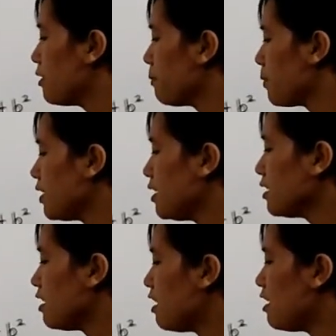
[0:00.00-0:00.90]
the
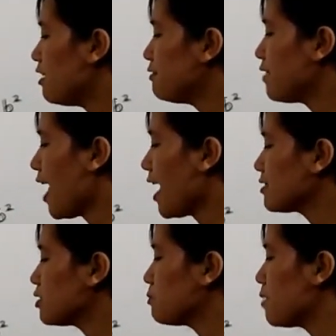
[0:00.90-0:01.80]
product of
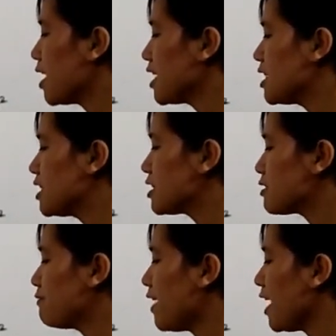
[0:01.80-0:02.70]
x minus
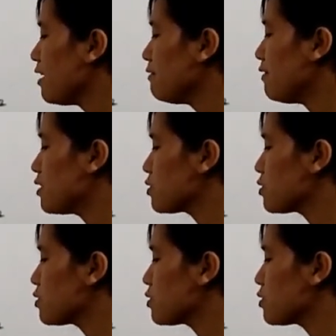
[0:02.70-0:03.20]
5